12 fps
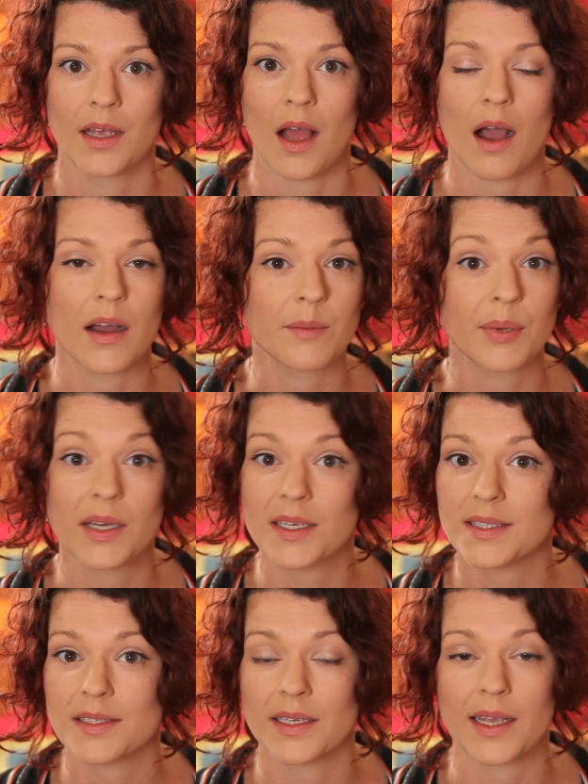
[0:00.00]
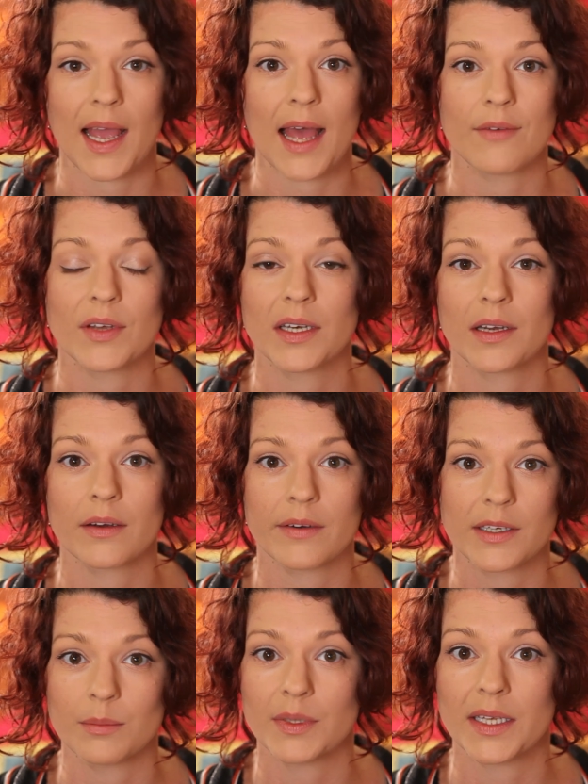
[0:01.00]
I personally have an
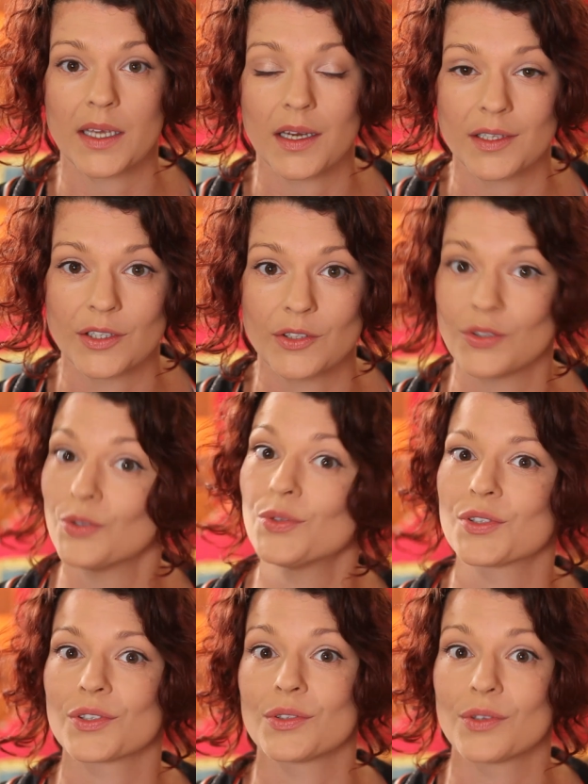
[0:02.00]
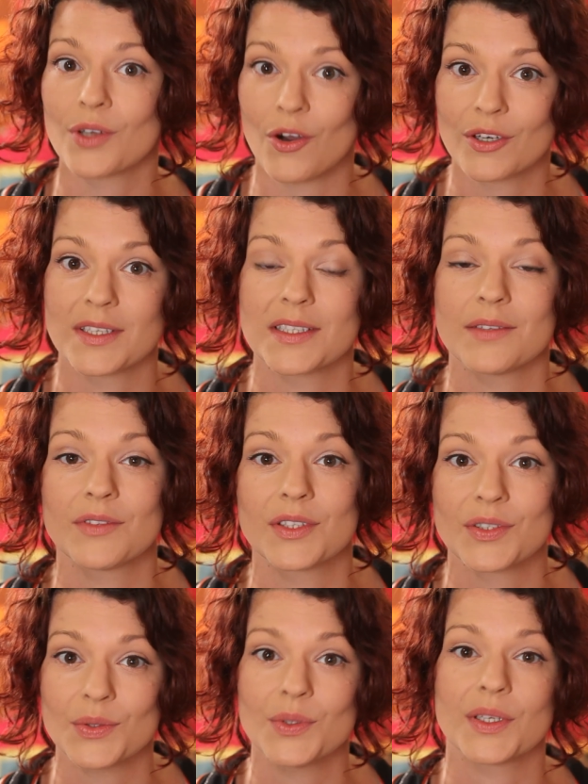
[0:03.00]
incredibly unusual cognitive
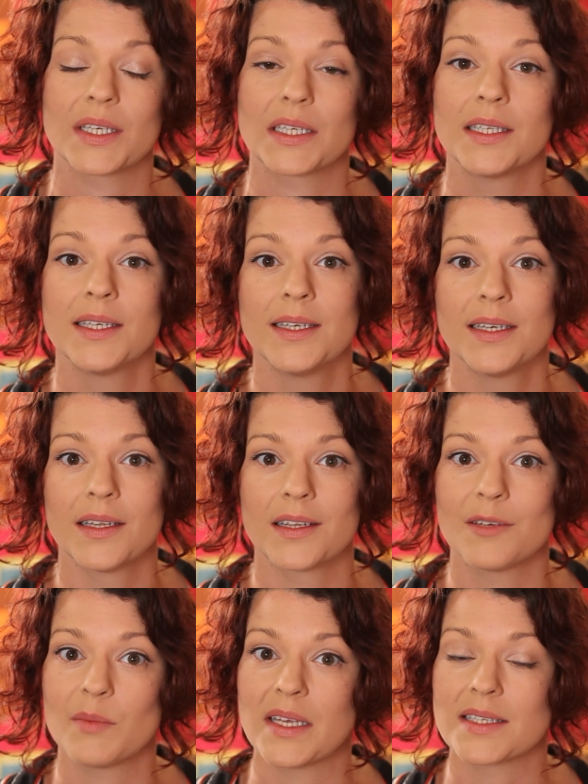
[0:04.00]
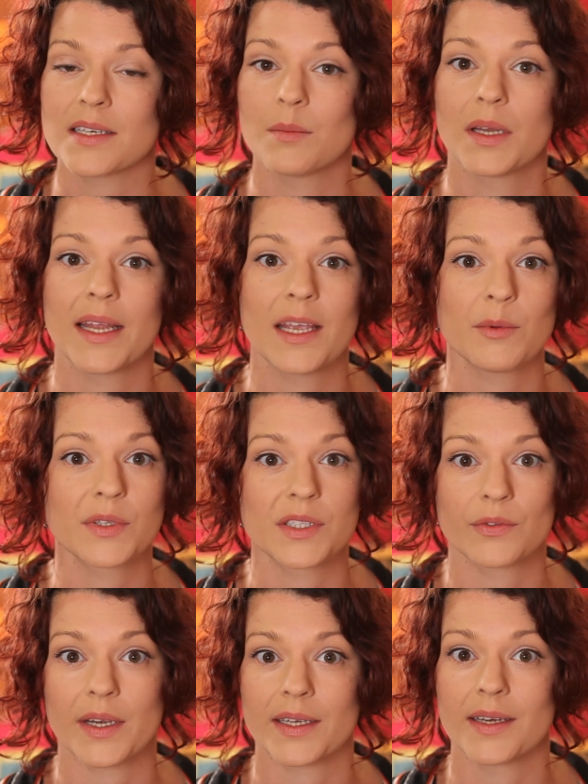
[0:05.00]
disorder that means I'm unable
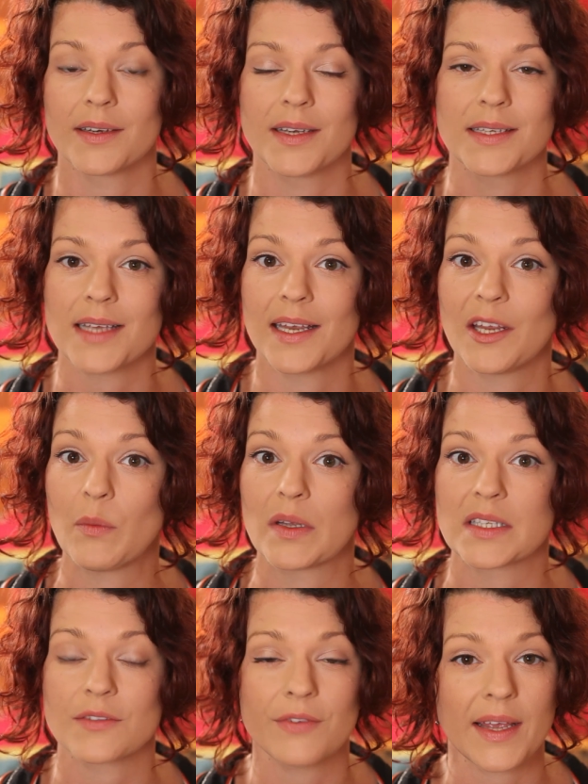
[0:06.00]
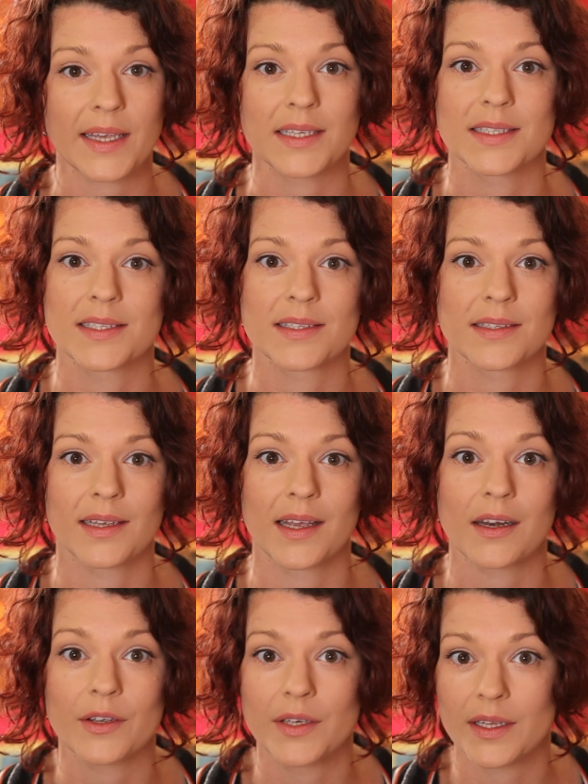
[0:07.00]
to recognize anyone's face,
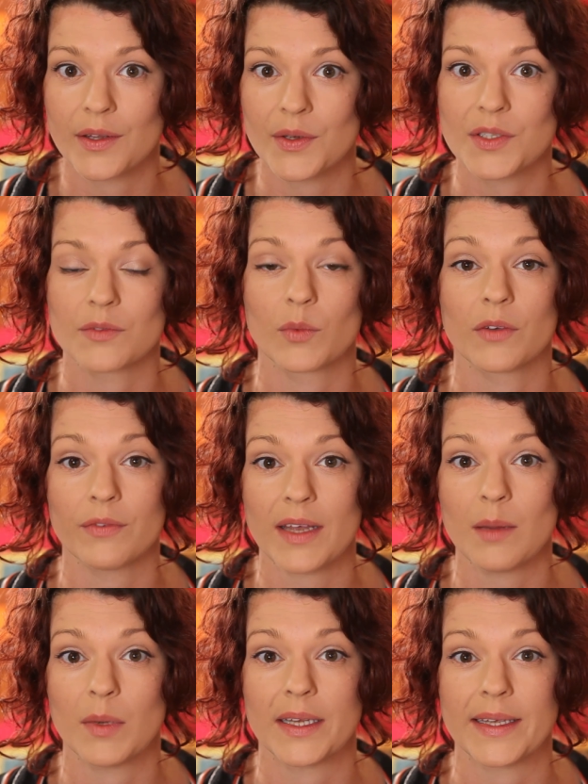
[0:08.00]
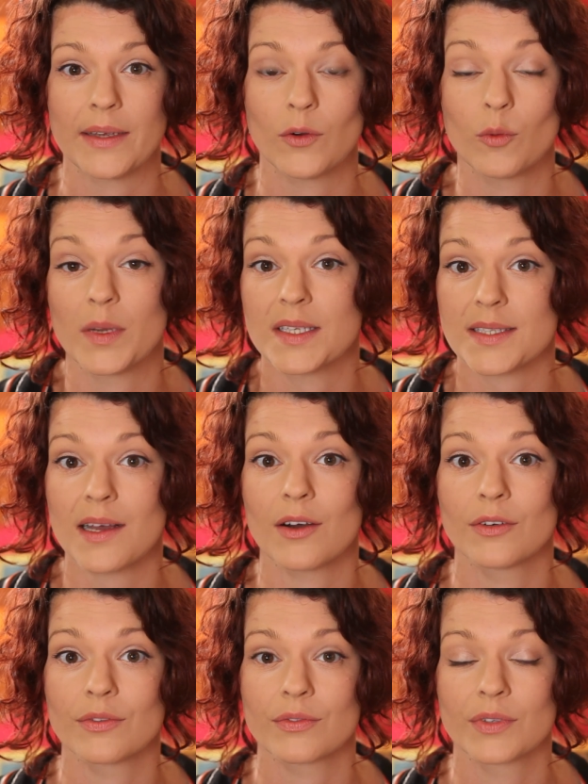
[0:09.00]
including those of my family or
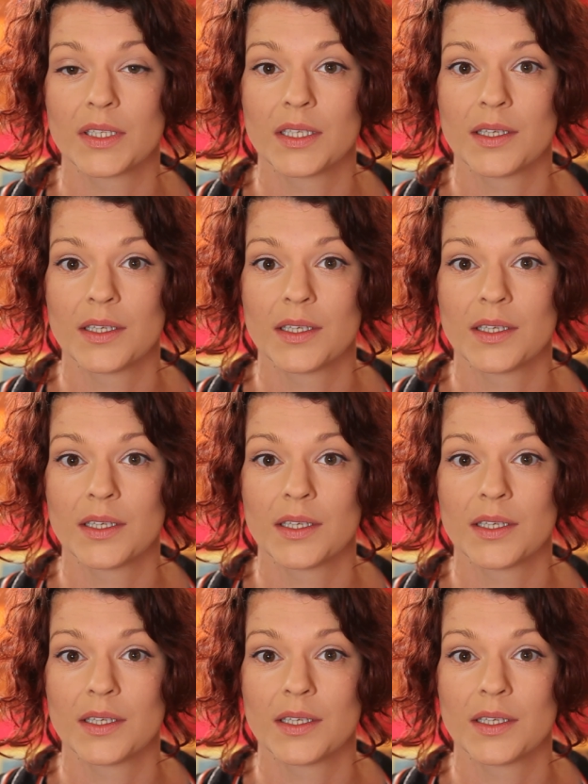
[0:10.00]
myself.